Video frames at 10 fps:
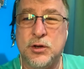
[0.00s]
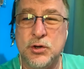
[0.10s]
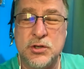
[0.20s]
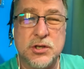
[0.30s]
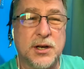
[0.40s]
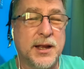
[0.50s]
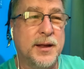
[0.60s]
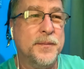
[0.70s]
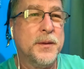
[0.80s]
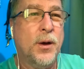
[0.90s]

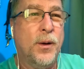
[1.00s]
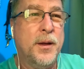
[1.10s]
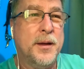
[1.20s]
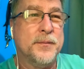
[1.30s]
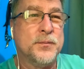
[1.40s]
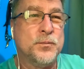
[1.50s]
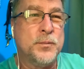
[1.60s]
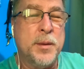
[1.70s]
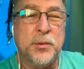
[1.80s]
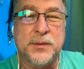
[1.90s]
Usually
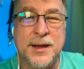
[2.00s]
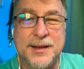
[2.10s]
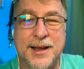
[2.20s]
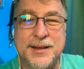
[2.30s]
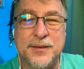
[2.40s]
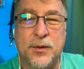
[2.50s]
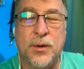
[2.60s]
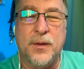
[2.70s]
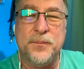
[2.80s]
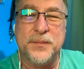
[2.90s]
people think like,
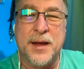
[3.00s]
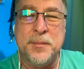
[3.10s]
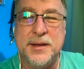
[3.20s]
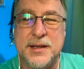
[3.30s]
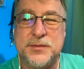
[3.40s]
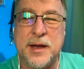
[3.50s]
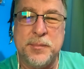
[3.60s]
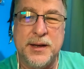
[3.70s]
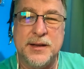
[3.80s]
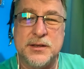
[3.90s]
oh, I've
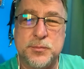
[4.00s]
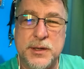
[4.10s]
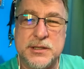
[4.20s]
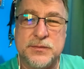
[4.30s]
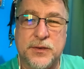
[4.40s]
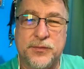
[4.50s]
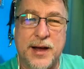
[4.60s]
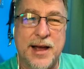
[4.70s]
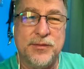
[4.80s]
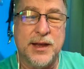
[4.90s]
been in this business for
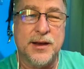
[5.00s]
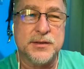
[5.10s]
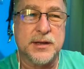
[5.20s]
5 years,